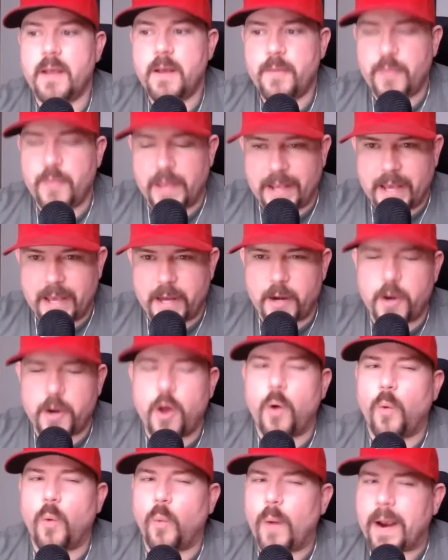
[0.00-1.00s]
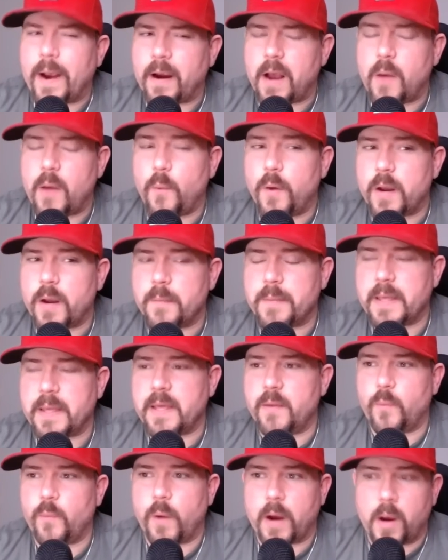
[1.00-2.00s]
they kind of know where I want to be
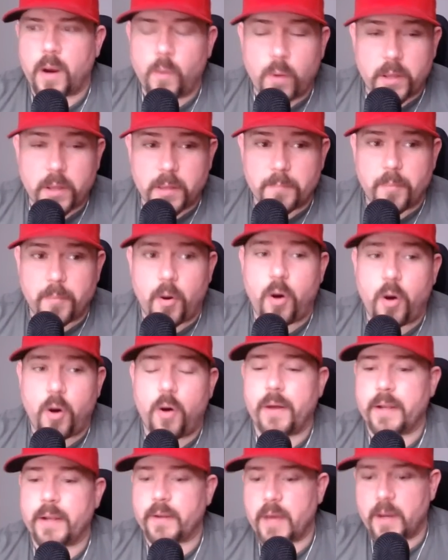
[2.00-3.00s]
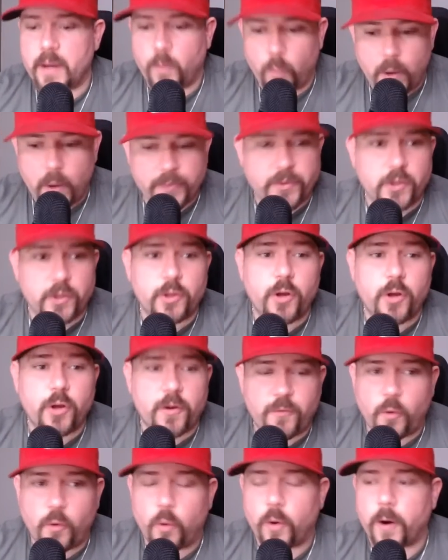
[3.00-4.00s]
and where I want the ball and kind of what to look
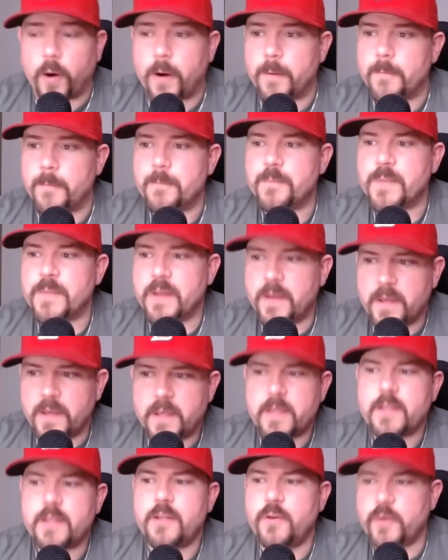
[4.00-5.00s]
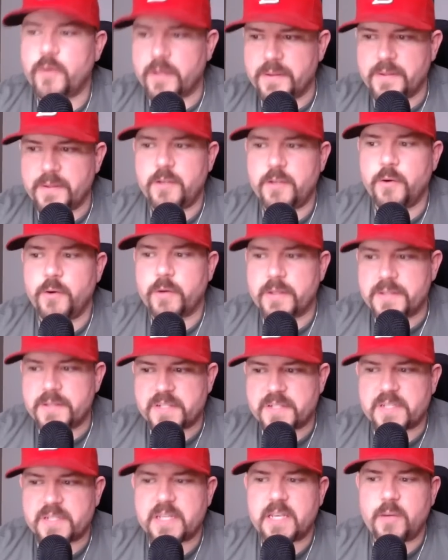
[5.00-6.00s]
for, and you can
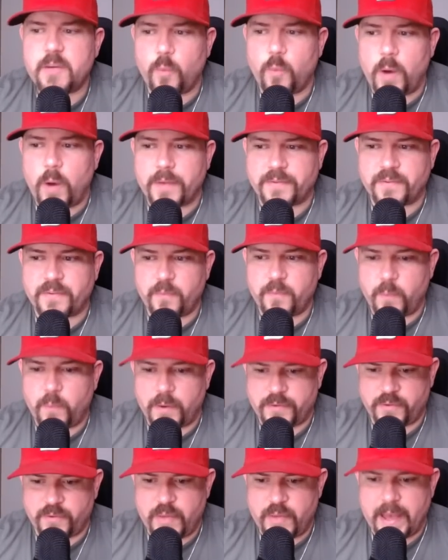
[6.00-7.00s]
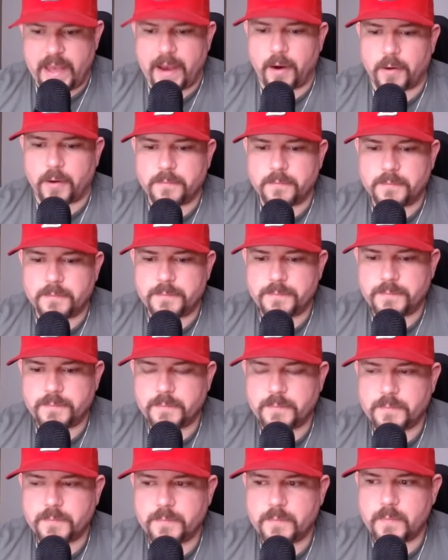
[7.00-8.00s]
see what's there.
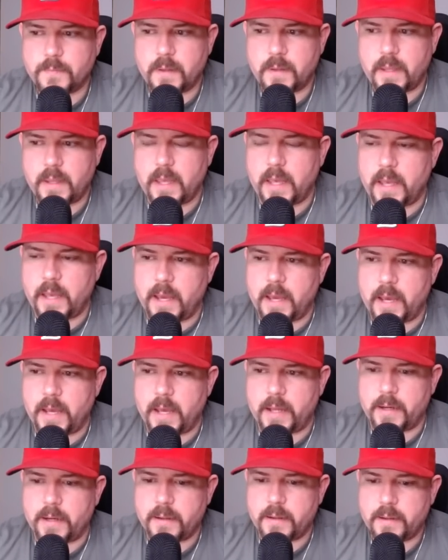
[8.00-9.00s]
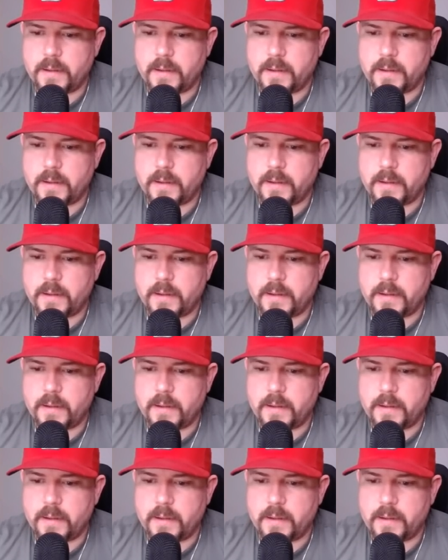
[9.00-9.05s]
And